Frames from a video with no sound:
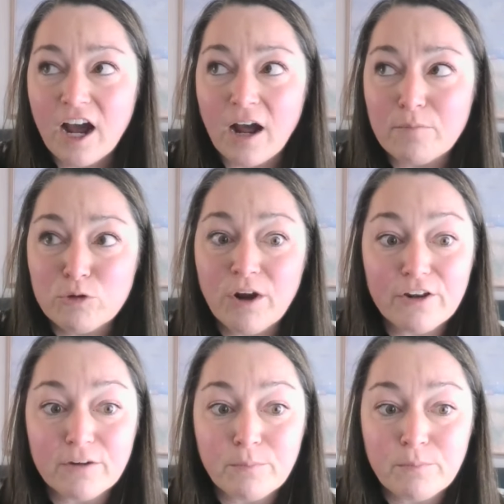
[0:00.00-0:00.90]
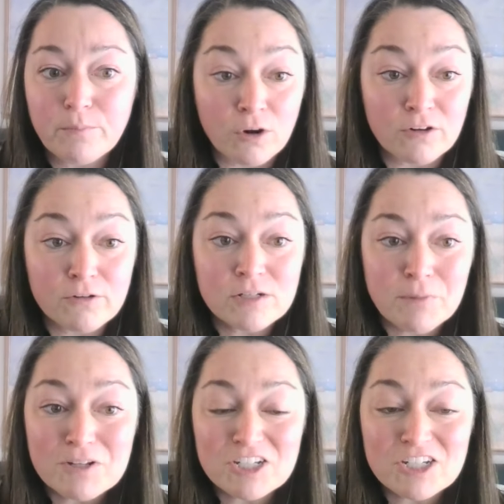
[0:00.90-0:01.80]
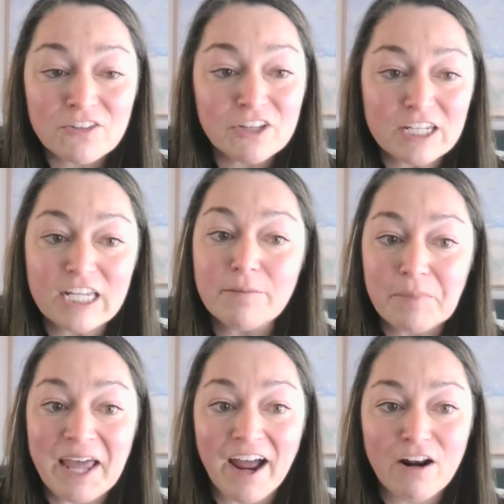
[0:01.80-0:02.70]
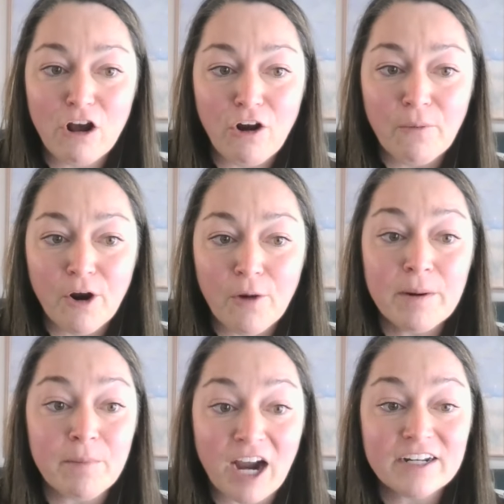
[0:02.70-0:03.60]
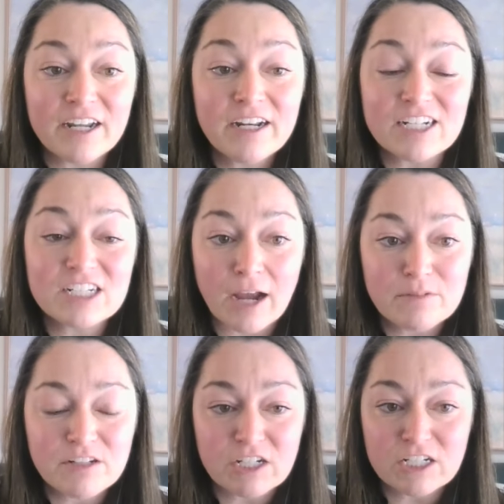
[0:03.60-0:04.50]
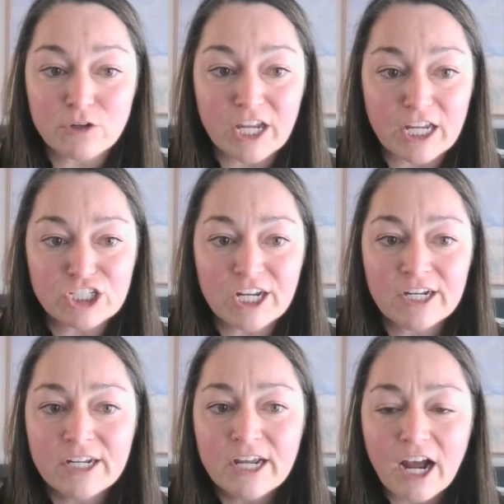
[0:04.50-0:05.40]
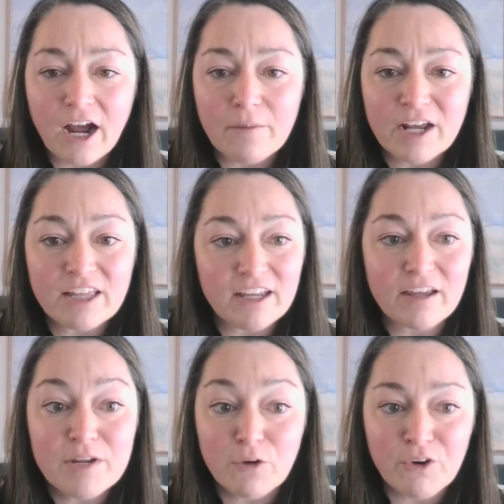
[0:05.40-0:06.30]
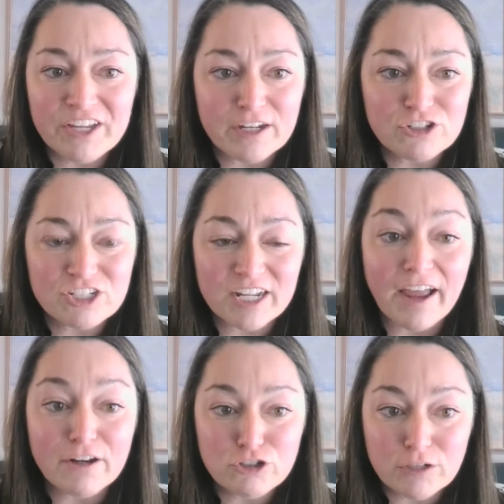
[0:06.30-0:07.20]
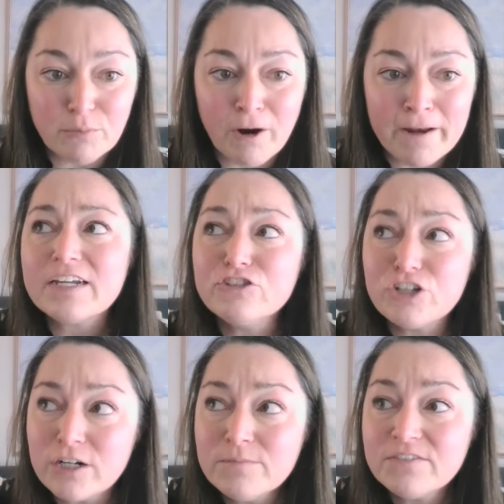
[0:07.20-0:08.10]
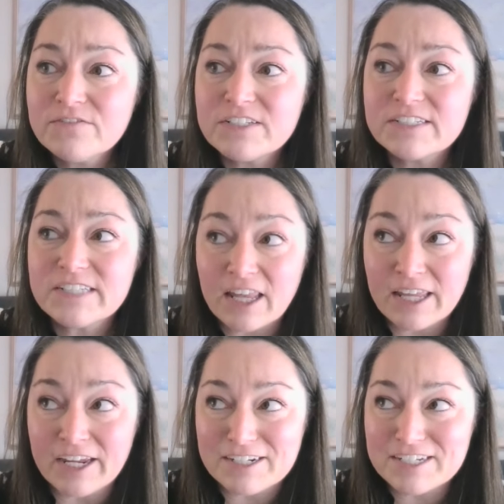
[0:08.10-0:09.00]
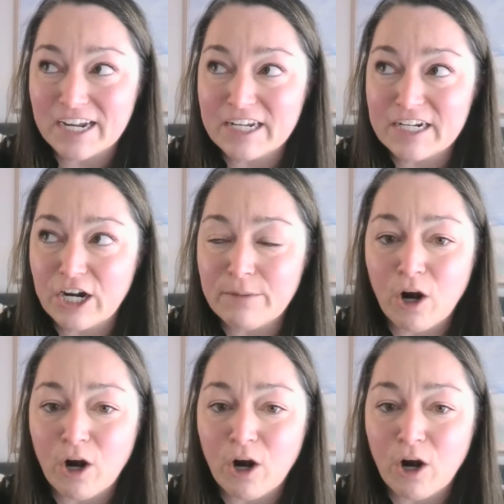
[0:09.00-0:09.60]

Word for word: um, through other portals, but we certainly keep that open minded in times of dislocation. Um, I think it can be a really interesting entry point. In terms of selling into secondary